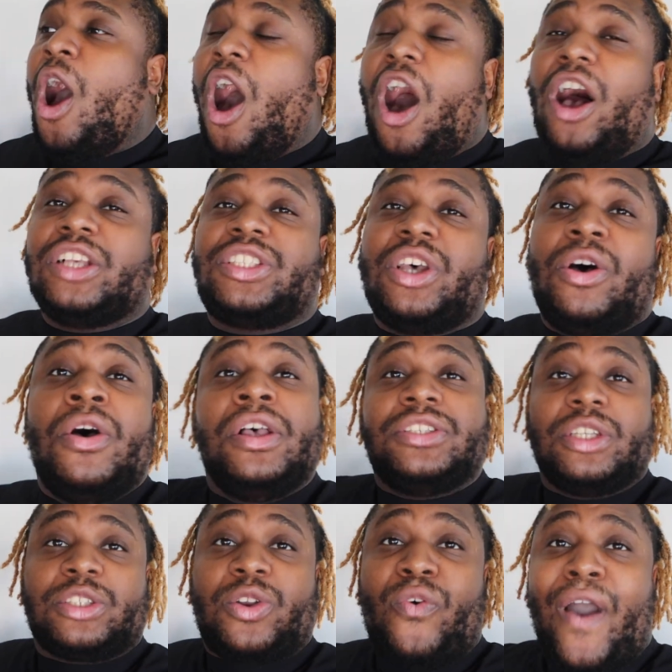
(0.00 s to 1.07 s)
also,
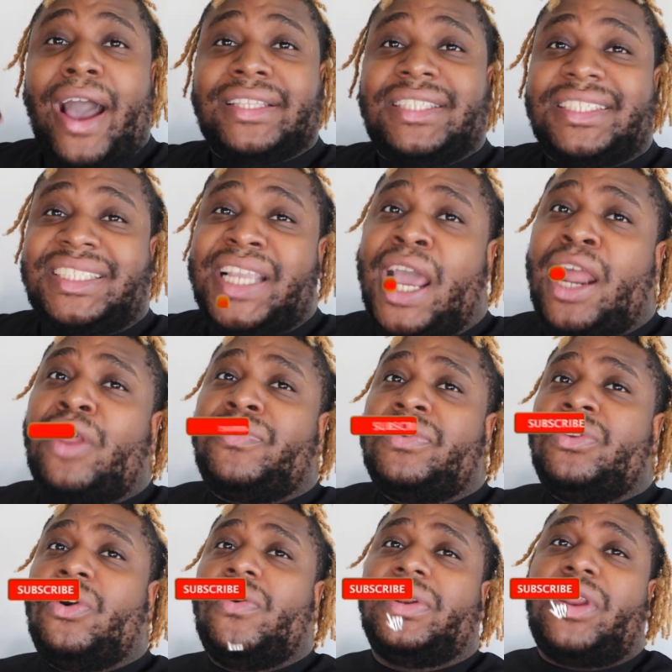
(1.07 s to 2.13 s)
subscribe to the channel if you're new,